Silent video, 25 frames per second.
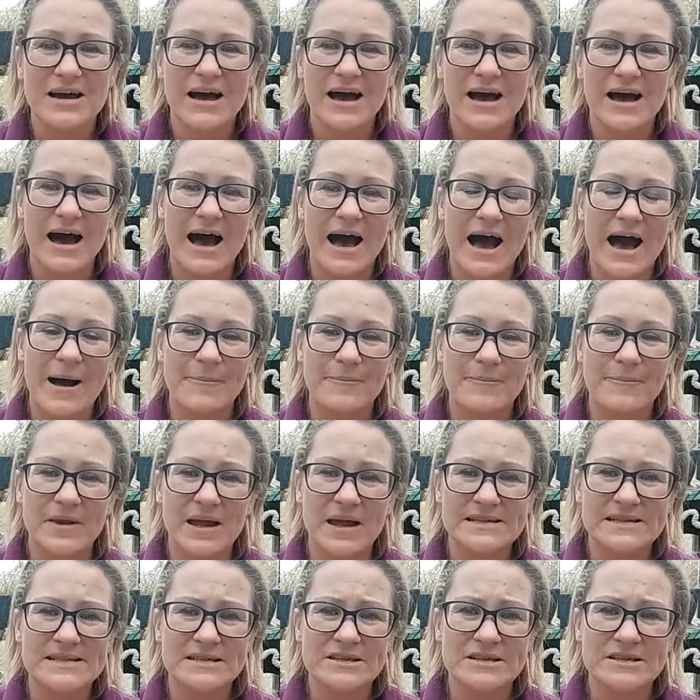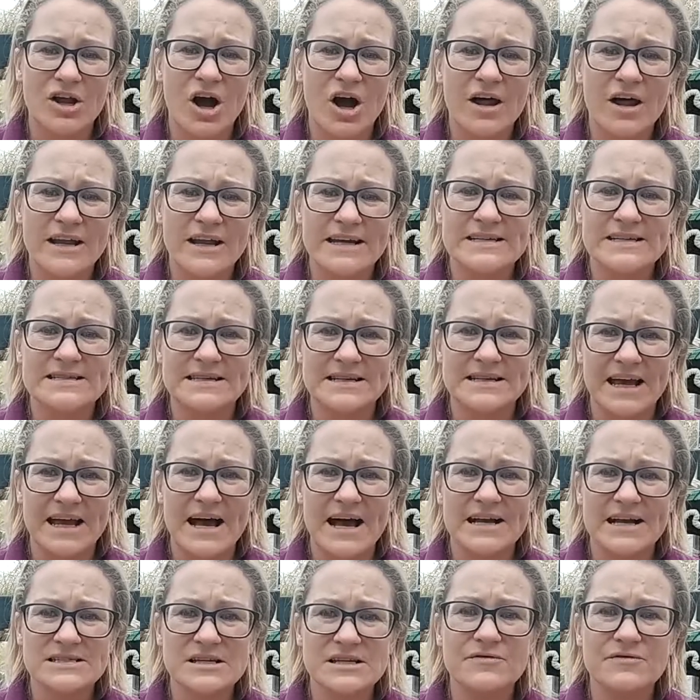It's not easy to
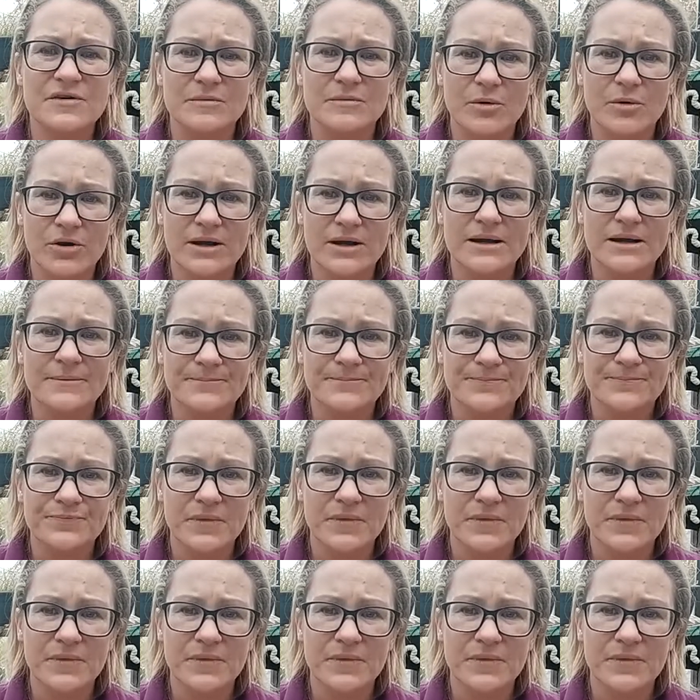ask for money.